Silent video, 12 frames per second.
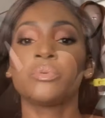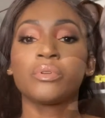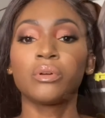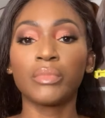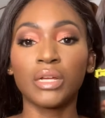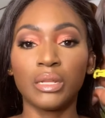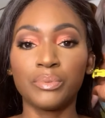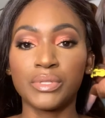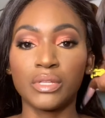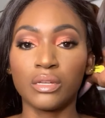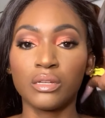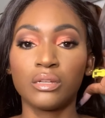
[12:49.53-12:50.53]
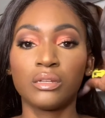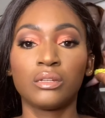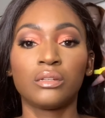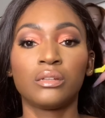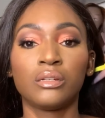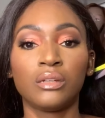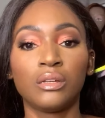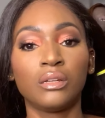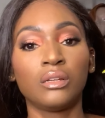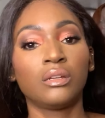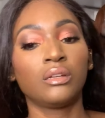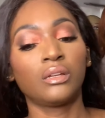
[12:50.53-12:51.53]
I put on my lipstick.
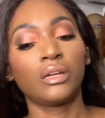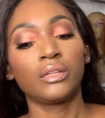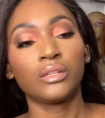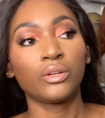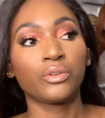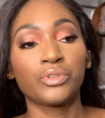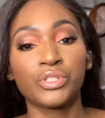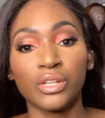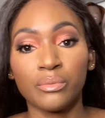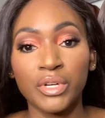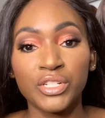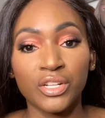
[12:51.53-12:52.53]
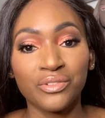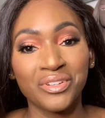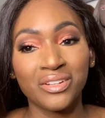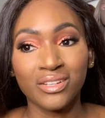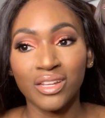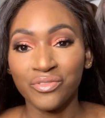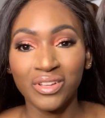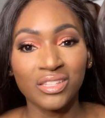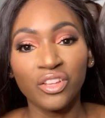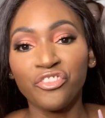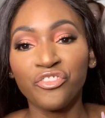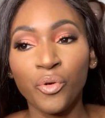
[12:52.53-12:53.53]
I had to go restart my generator again for like
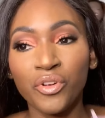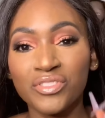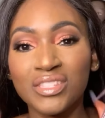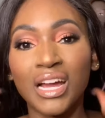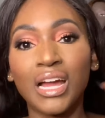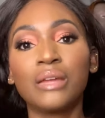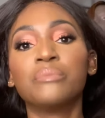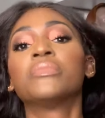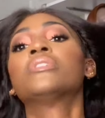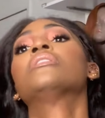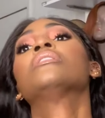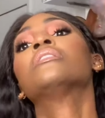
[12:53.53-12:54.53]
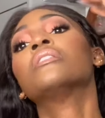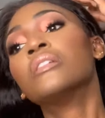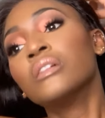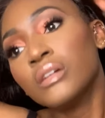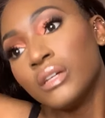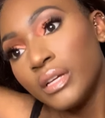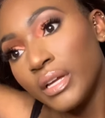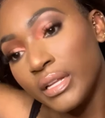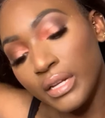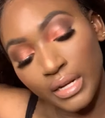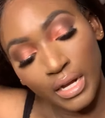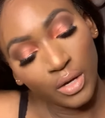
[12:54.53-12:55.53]
the fourth time
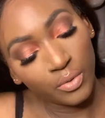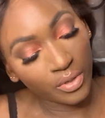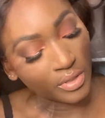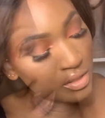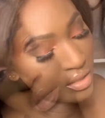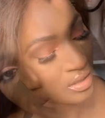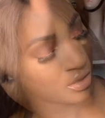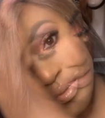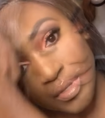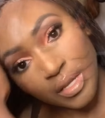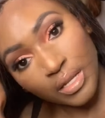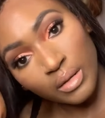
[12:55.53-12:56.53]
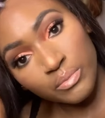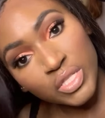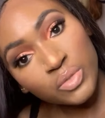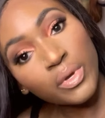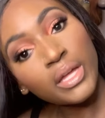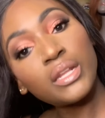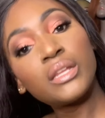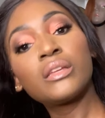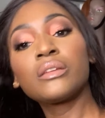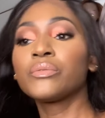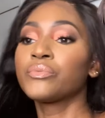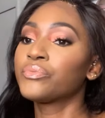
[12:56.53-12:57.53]
in an hour. And I'm
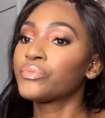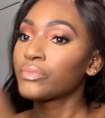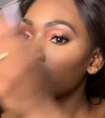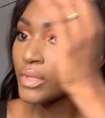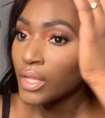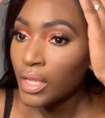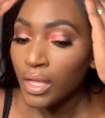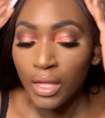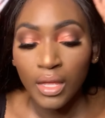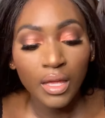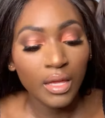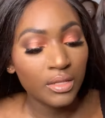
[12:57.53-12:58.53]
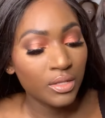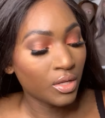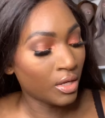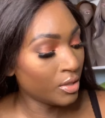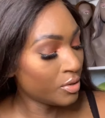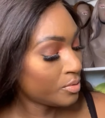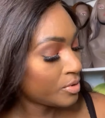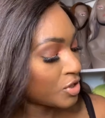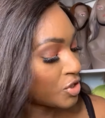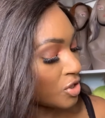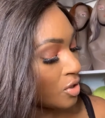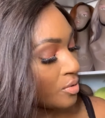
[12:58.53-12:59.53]
sweating, and the glue
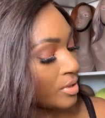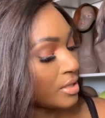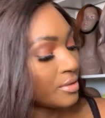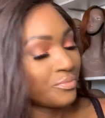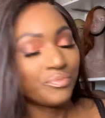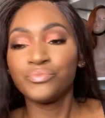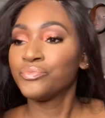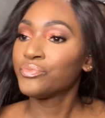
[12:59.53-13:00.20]
is showing.